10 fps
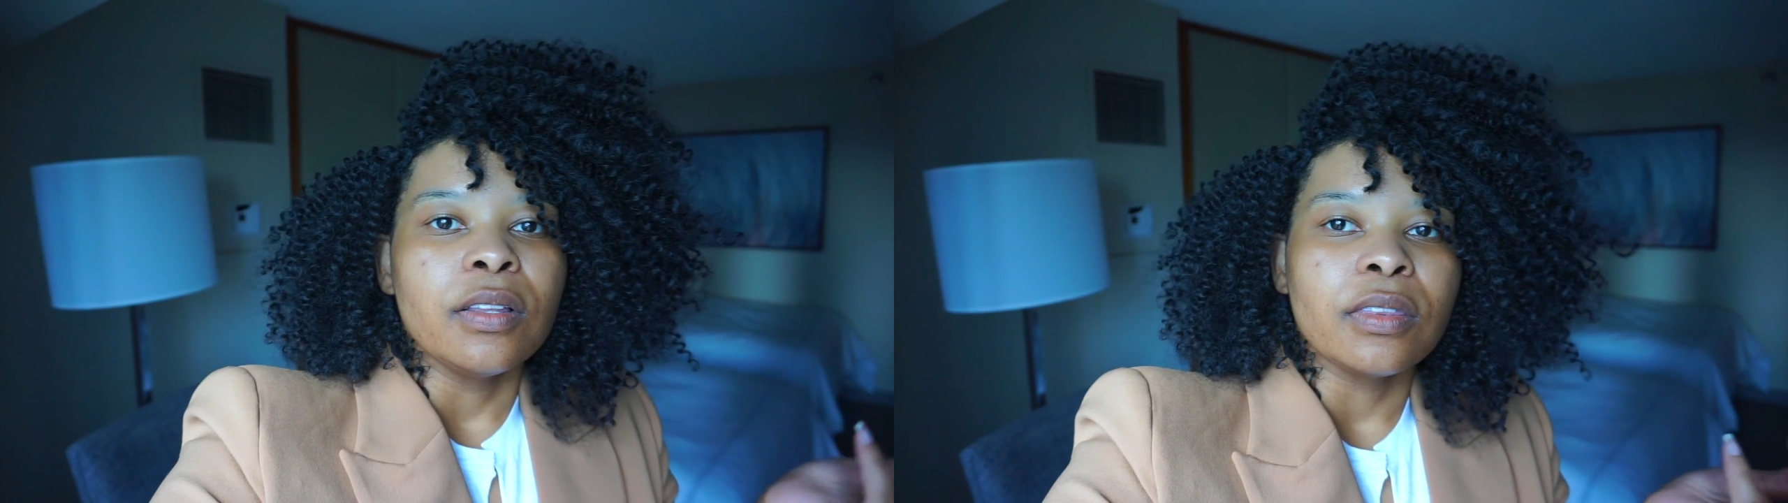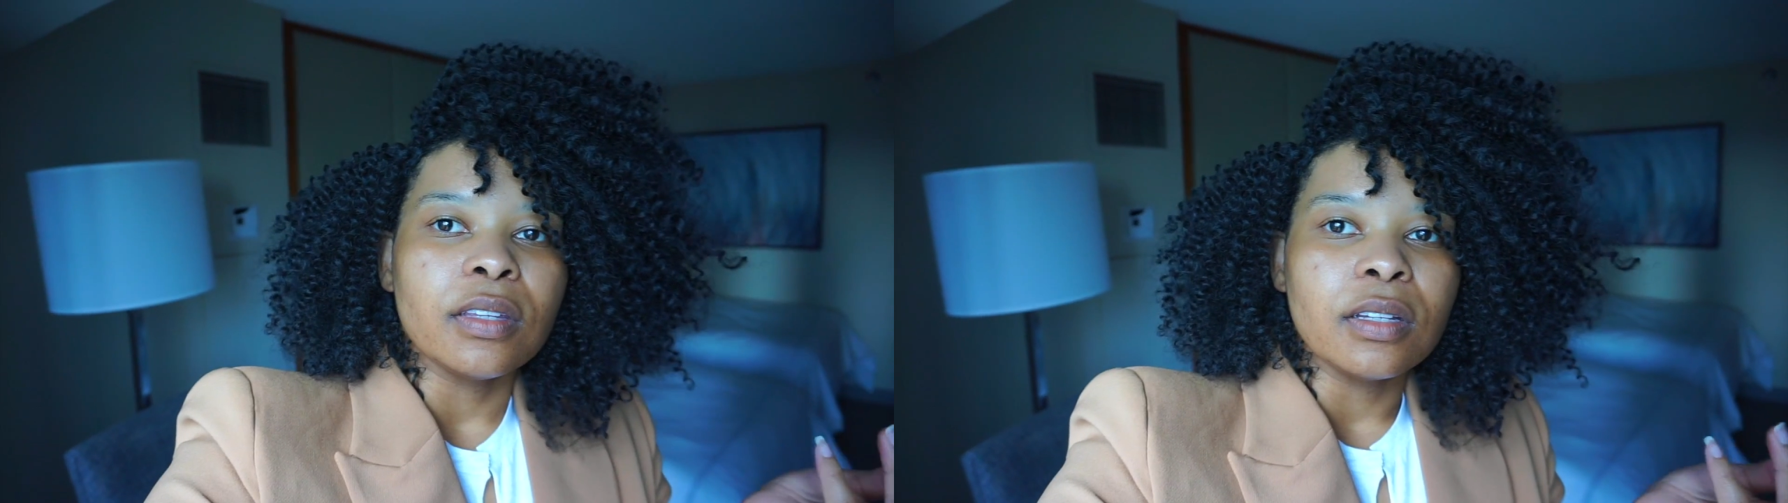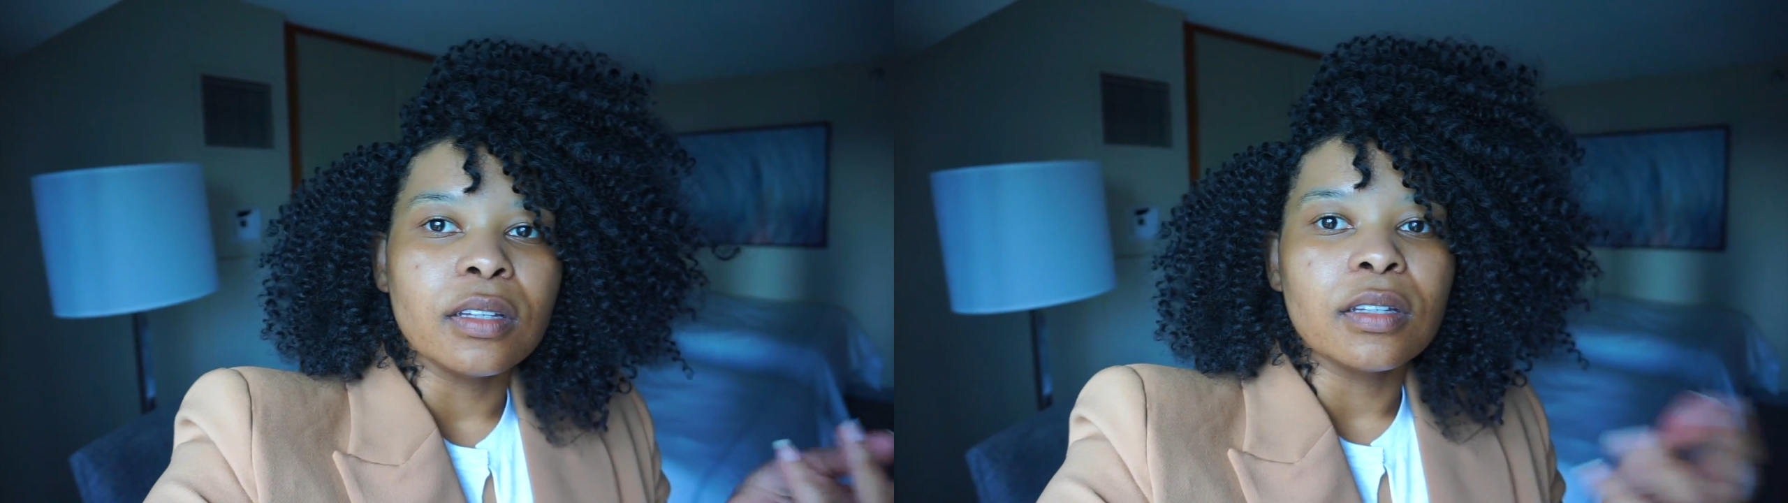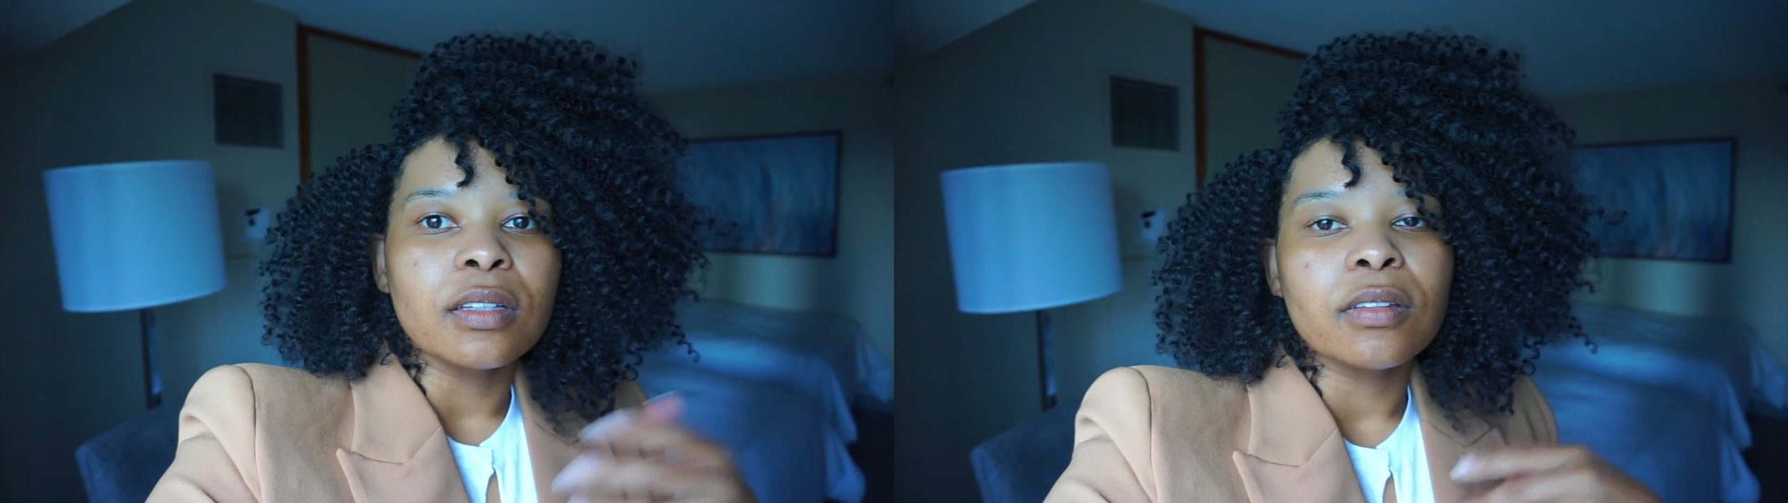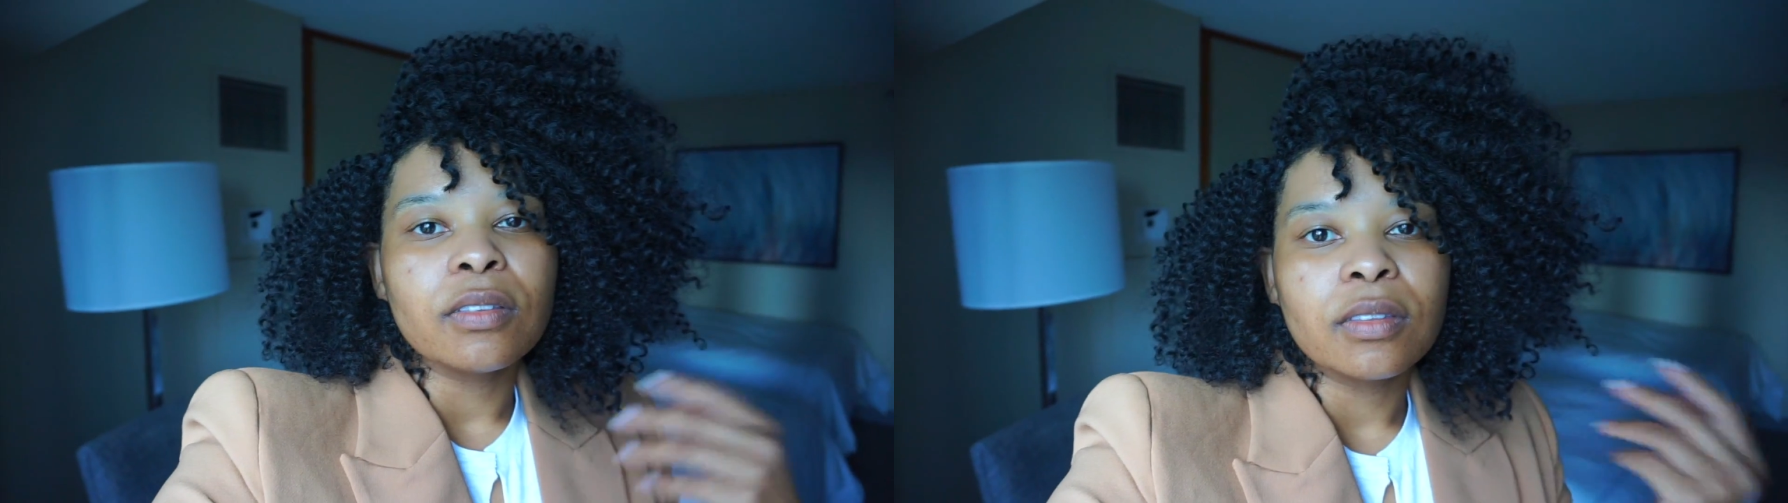the